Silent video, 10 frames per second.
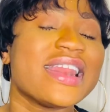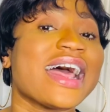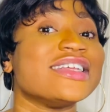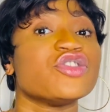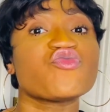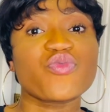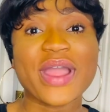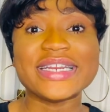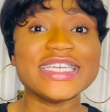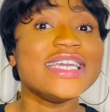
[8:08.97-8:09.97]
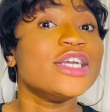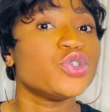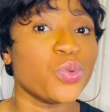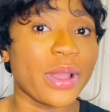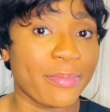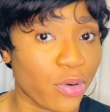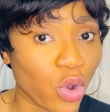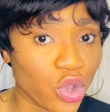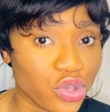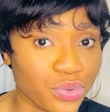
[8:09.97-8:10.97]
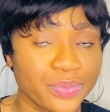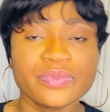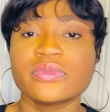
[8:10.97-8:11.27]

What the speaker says: that is ready to employ you.